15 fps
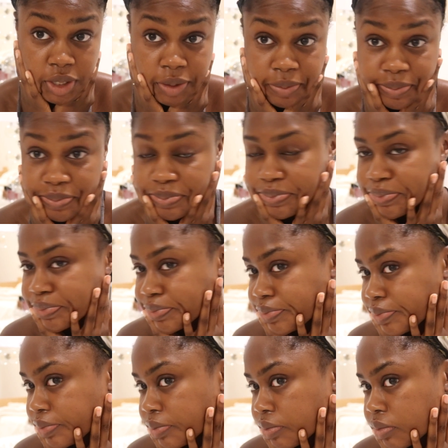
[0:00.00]

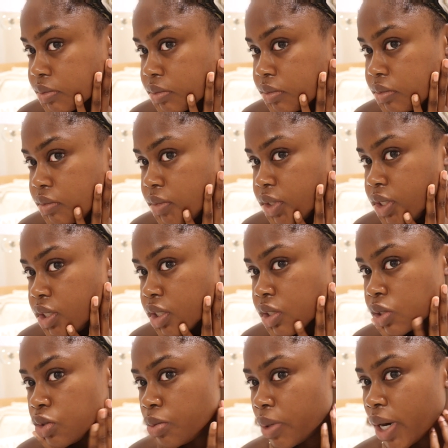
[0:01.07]
It looks
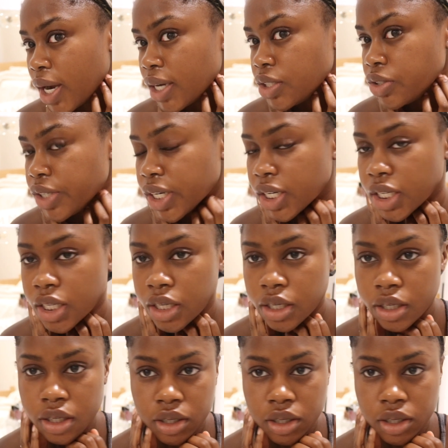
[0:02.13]
super hydrated.